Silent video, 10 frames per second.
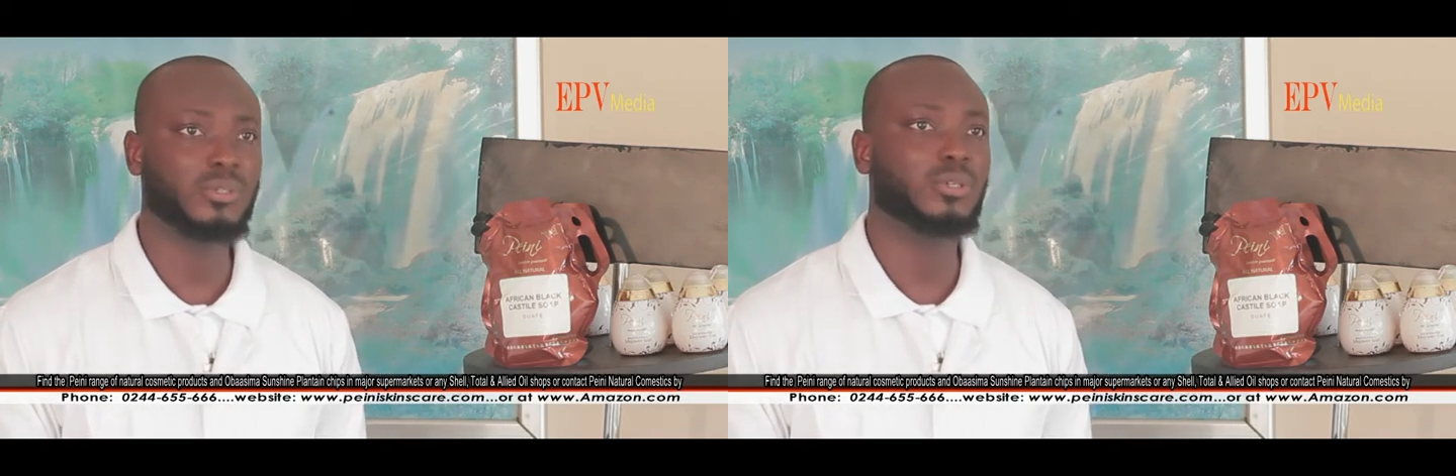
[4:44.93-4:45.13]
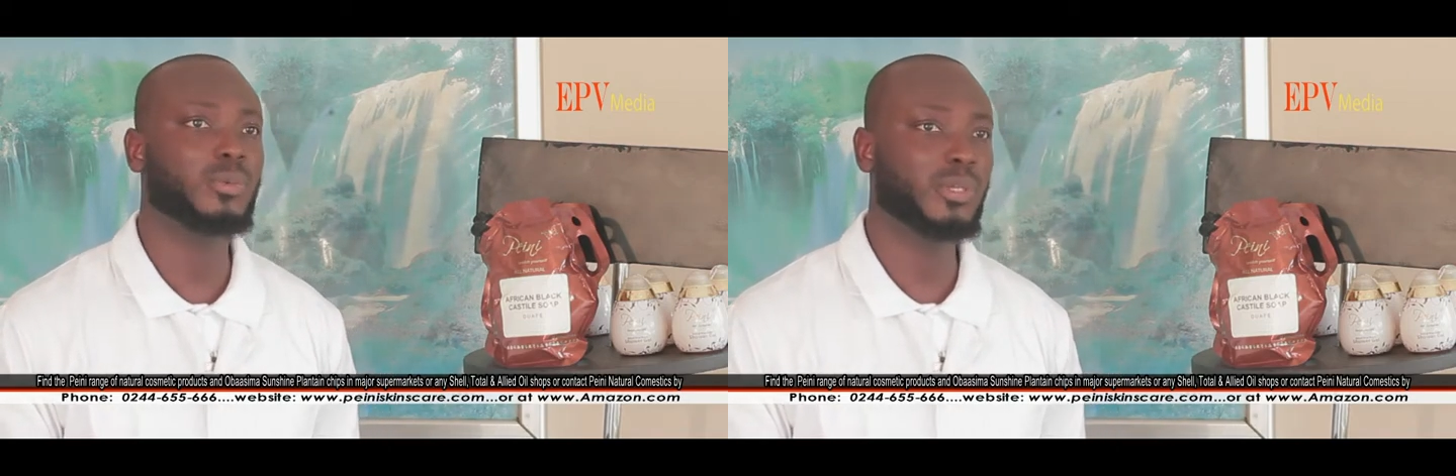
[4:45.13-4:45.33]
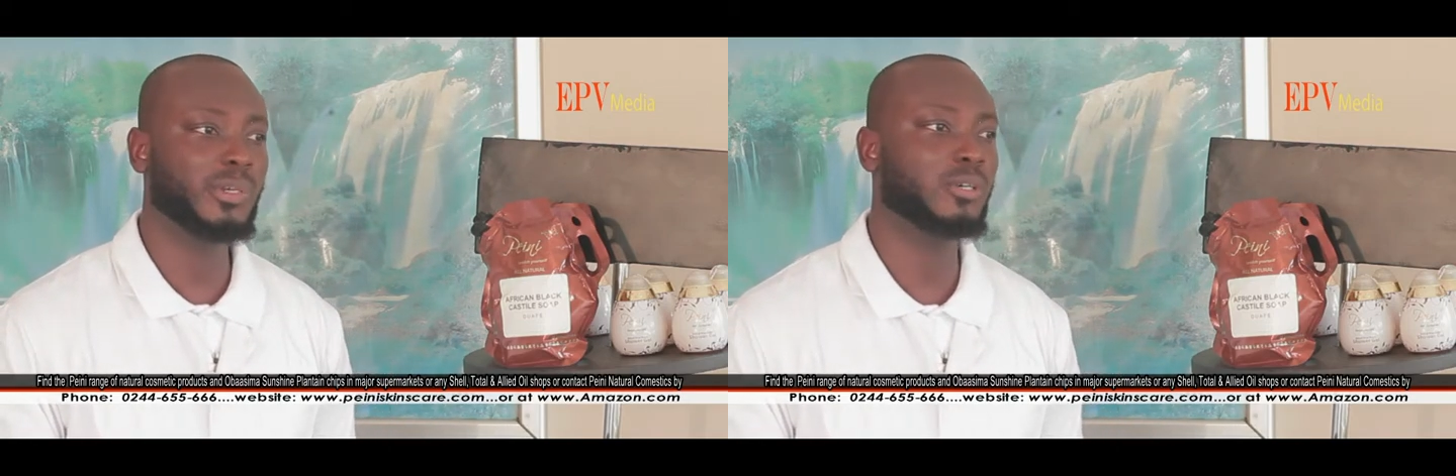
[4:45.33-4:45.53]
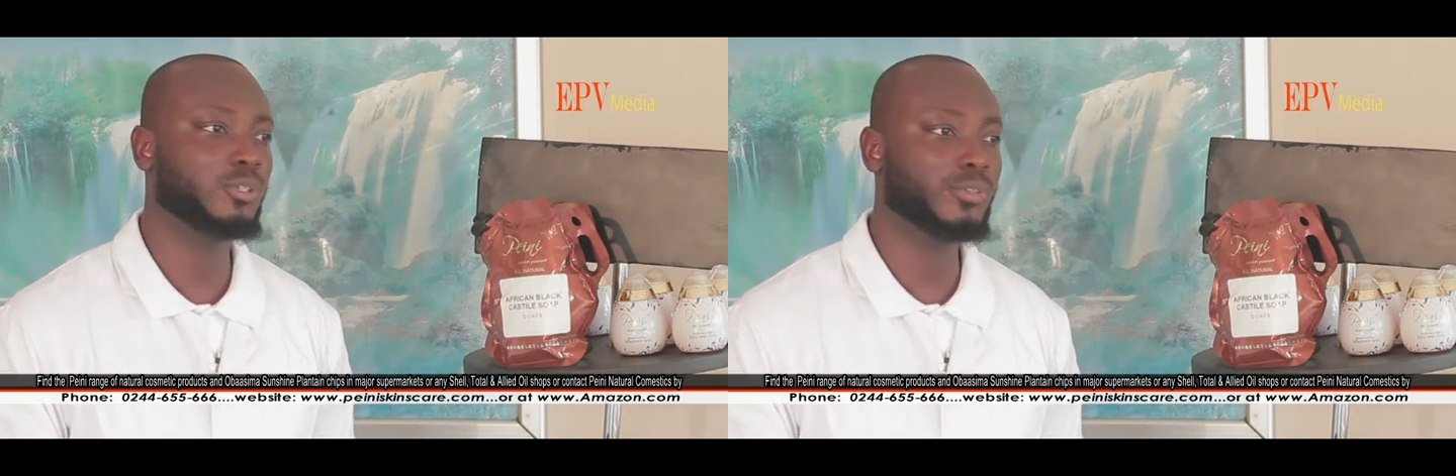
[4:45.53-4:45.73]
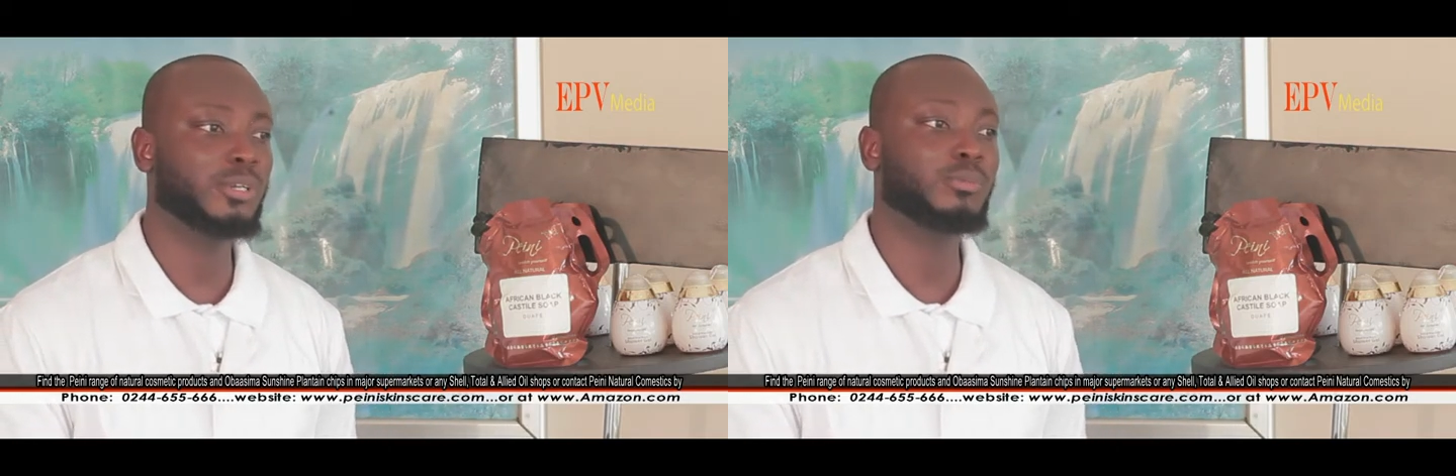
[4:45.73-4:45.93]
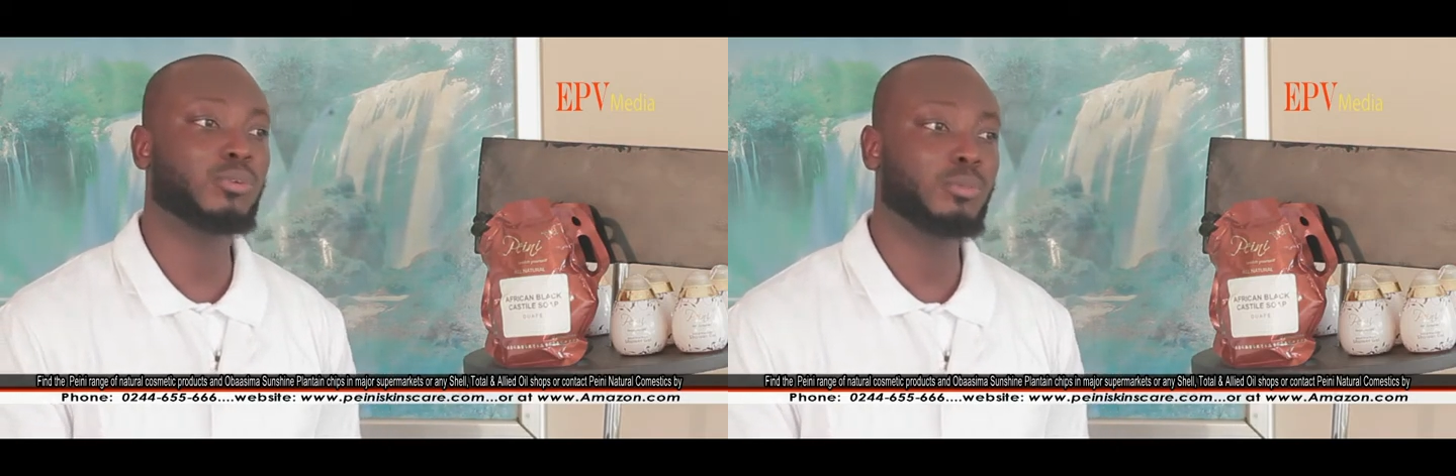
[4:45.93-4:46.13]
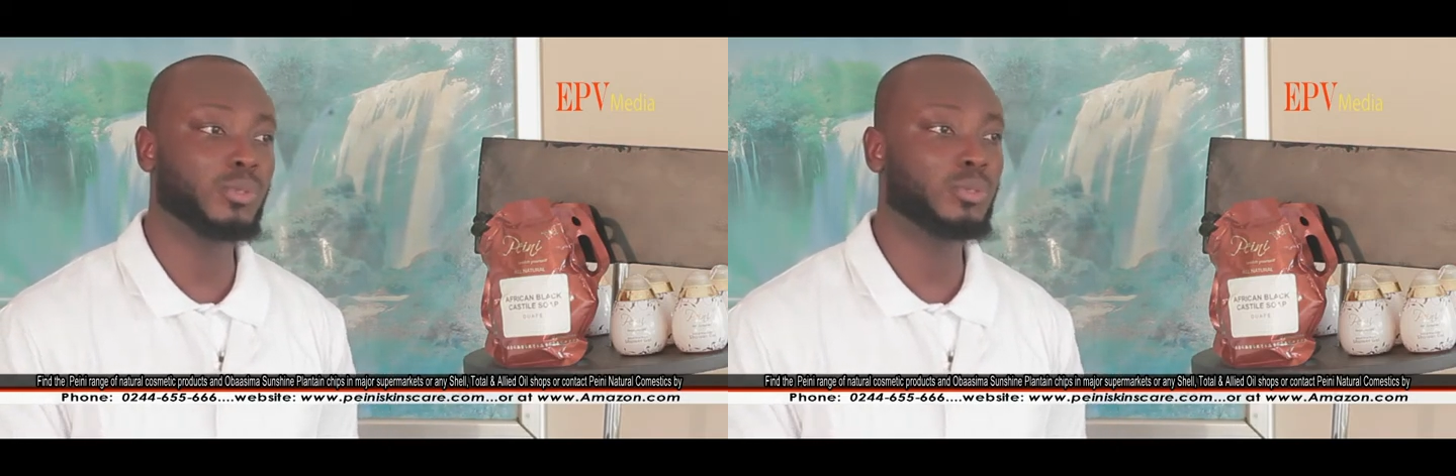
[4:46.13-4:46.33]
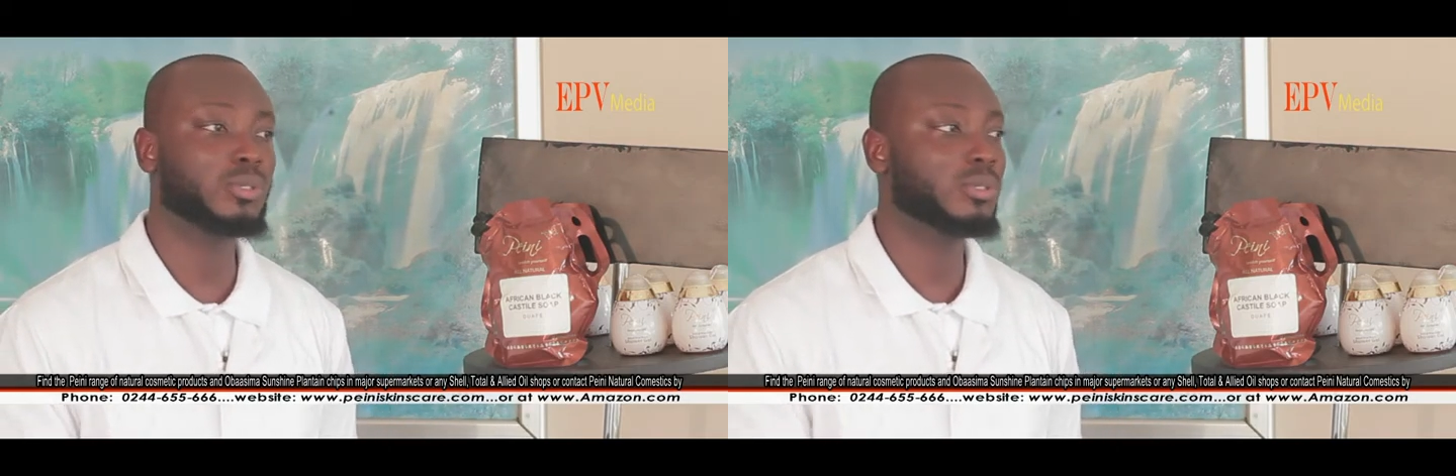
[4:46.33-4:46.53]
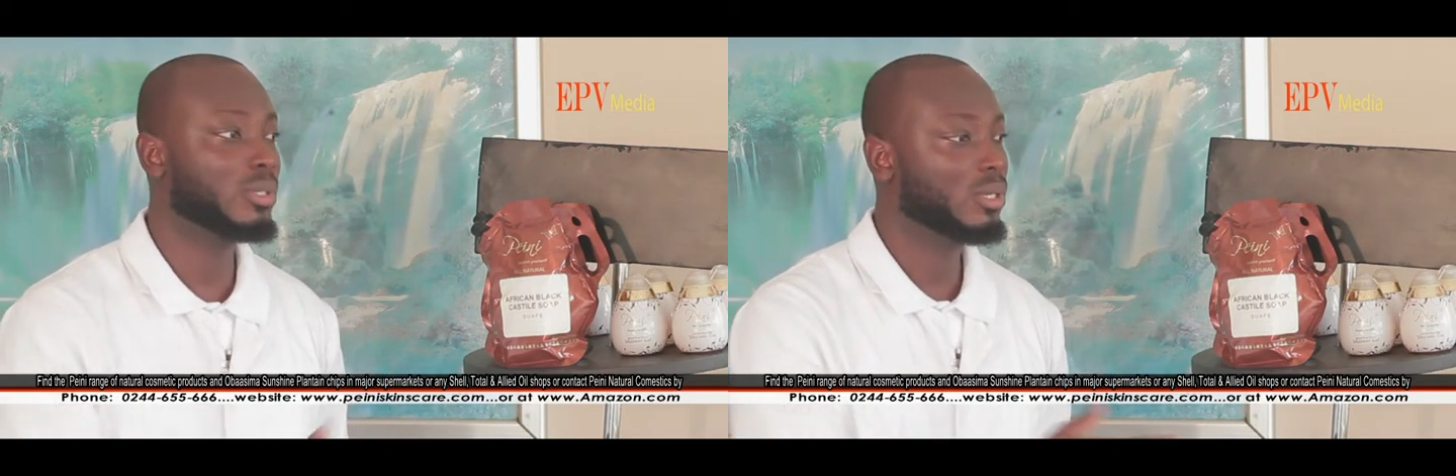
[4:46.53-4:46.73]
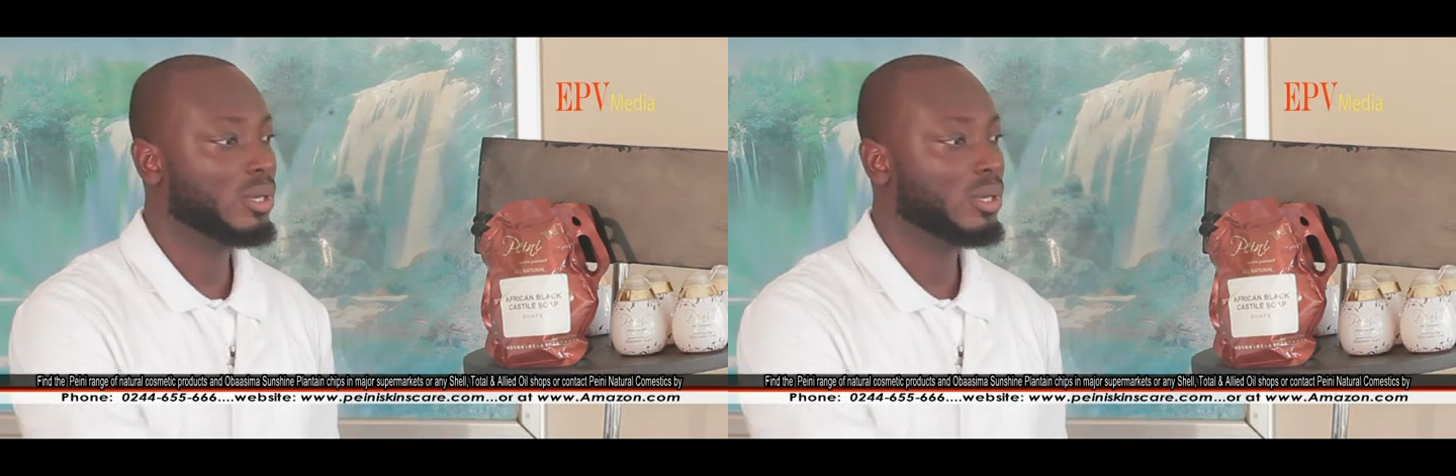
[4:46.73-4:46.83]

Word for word: So we, we're also trying to promote